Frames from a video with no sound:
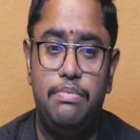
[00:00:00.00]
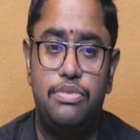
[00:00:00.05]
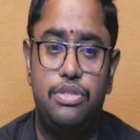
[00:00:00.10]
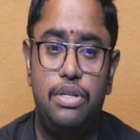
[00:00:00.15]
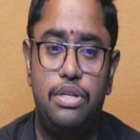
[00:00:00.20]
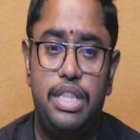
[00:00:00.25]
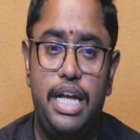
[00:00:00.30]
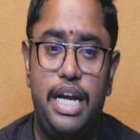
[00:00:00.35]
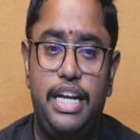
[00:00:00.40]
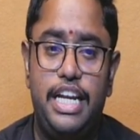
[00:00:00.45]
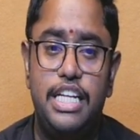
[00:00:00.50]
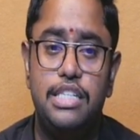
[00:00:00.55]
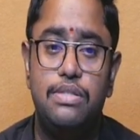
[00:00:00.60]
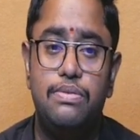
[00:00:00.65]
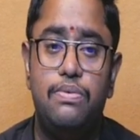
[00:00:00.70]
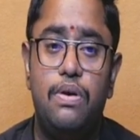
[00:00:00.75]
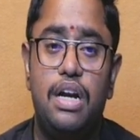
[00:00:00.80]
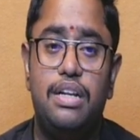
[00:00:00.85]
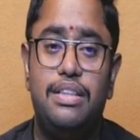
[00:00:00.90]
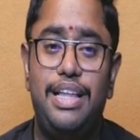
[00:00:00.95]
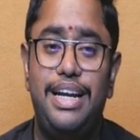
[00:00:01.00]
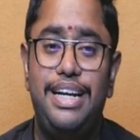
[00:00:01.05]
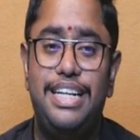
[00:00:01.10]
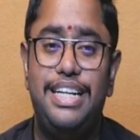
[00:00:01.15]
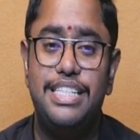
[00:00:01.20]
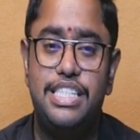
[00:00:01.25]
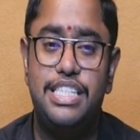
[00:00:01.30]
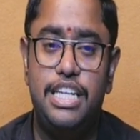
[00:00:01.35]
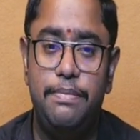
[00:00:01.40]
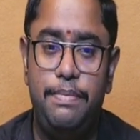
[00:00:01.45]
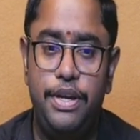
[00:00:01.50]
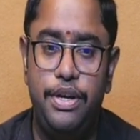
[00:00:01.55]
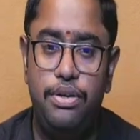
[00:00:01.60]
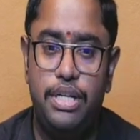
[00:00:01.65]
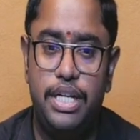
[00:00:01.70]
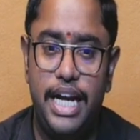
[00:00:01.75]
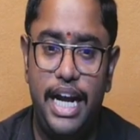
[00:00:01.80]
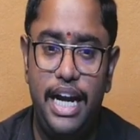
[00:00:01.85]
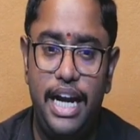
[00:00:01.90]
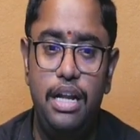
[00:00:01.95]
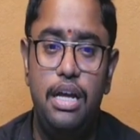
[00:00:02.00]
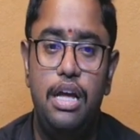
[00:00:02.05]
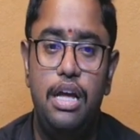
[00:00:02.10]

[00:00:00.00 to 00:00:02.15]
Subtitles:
So that is what the distributed